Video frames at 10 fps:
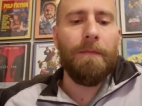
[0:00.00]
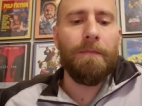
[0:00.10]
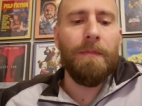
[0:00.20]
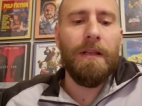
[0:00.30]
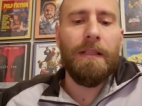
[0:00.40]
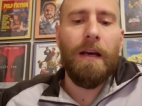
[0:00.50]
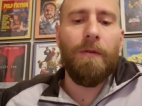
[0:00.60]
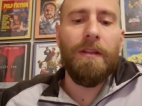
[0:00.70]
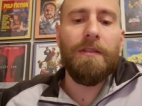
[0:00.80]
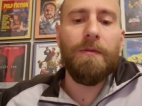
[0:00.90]
but
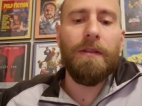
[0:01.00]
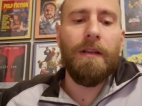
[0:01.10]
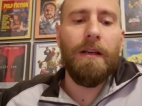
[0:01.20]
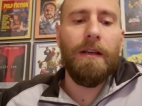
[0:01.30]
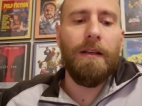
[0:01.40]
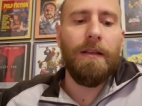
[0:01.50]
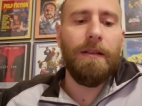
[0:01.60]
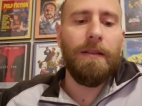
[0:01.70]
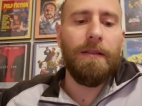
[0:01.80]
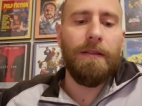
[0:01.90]
well, this one
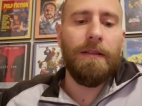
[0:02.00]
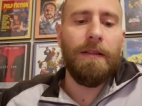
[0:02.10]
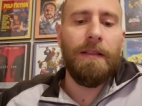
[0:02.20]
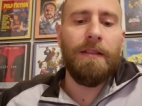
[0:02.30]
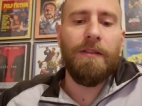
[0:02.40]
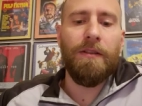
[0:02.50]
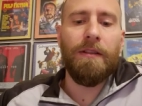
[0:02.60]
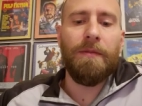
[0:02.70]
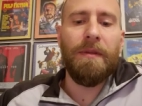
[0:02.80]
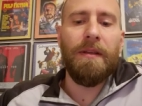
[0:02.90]
is
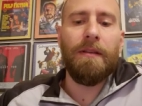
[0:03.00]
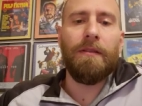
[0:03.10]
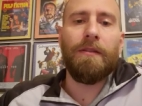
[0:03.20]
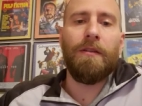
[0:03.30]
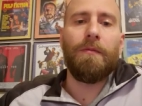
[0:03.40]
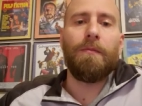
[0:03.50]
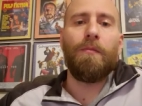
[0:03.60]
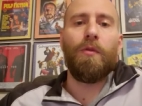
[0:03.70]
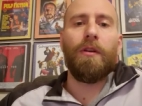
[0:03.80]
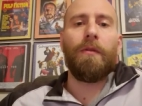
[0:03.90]
certain to be you know
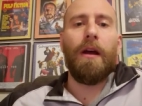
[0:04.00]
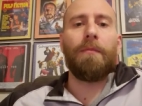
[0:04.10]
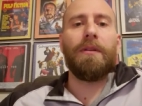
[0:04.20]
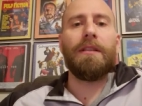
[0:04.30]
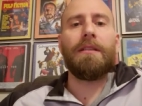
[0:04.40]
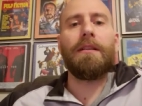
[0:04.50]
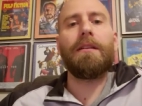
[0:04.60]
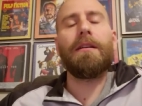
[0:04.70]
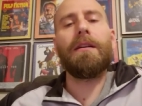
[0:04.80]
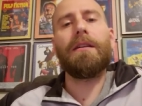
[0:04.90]
more crowd
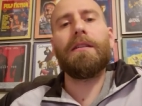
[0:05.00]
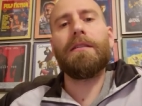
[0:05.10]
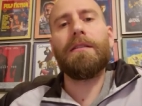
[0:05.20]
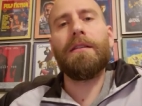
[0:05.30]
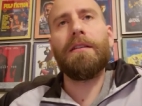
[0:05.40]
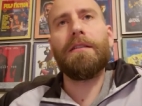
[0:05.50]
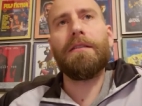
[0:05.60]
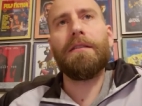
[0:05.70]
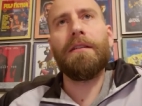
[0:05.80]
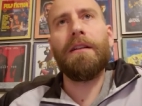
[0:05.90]
pleasing. Uh, it's
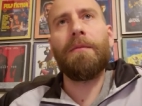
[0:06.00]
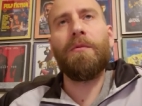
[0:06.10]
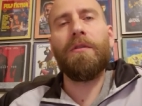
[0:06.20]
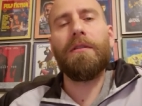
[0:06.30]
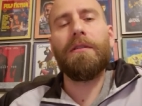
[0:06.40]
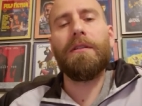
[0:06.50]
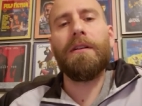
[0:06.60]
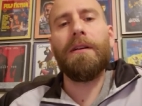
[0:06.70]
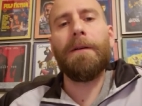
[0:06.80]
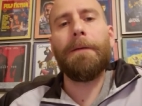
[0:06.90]
it's a lot more
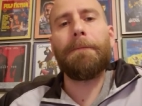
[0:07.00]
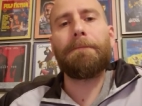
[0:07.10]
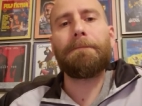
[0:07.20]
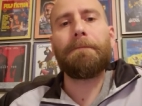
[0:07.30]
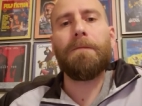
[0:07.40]
um,